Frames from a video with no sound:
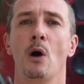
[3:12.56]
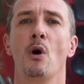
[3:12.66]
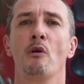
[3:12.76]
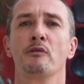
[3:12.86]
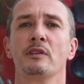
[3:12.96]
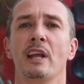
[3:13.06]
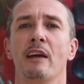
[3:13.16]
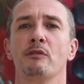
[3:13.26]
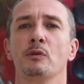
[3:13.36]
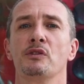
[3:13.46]
How
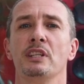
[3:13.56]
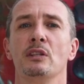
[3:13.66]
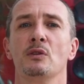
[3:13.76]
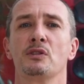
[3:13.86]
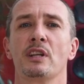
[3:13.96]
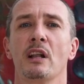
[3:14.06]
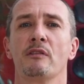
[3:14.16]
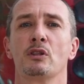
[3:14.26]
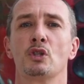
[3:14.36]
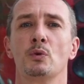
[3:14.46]
often have you seen
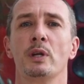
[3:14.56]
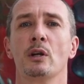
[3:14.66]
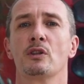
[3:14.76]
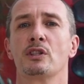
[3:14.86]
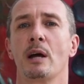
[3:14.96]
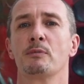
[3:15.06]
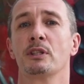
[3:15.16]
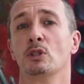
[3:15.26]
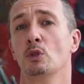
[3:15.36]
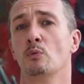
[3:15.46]
yourself chewing on
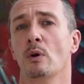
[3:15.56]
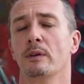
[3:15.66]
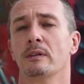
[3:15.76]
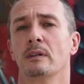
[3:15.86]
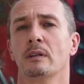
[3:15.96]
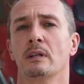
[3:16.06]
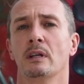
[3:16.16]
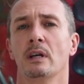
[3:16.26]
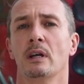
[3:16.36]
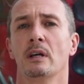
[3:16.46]
something you want?
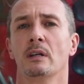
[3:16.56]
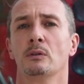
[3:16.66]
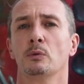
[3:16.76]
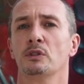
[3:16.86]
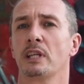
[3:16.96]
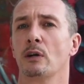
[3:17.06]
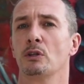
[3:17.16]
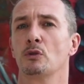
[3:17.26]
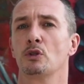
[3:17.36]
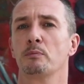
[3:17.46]
Too
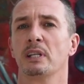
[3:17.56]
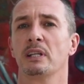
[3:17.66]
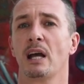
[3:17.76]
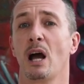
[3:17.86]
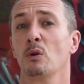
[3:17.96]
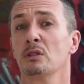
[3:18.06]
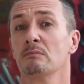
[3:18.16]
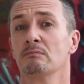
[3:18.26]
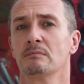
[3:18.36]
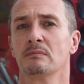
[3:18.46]
scary to speak it
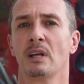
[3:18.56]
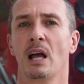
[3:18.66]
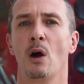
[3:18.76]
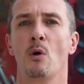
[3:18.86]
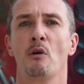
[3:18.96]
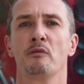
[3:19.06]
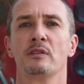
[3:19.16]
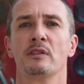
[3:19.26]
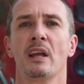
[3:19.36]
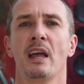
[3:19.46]
out? How
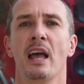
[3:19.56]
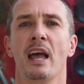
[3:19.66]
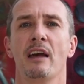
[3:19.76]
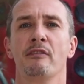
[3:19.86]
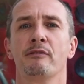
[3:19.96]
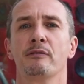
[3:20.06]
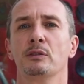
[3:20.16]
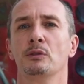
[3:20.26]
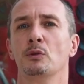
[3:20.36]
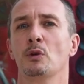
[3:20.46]
often
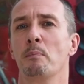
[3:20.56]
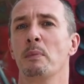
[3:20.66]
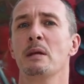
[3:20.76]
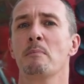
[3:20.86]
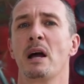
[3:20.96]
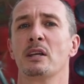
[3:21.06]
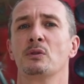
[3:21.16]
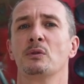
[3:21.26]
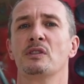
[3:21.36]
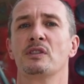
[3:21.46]
have you
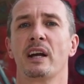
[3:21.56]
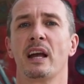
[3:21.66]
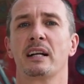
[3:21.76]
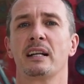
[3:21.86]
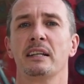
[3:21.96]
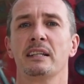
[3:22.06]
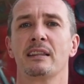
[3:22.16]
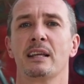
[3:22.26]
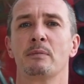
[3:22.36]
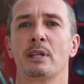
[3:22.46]
minimized your desire,
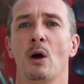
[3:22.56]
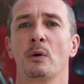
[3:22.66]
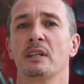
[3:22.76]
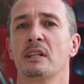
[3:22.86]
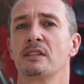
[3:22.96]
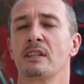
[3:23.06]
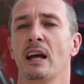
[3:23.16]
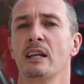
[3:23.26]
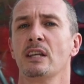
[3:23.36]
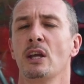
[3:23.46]
cutting them down in a
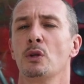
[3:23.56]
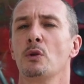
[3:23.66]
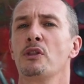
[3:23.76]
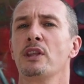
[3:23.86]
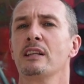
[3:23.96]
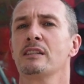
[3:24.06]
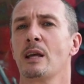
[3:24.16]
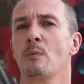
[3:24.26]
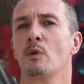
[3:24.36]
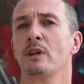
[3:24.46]
size you
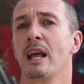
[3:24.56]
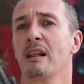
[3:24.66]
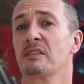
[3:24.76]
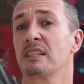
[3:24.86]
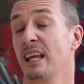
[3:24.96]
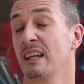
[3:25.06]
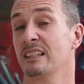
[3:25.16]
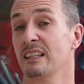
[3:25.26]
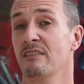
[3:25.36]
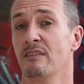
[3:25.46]
think someone else
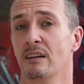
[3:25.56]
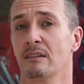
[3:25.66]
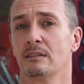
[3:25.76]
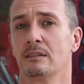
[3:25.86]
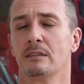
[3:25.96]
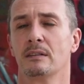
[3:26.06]
can deliver?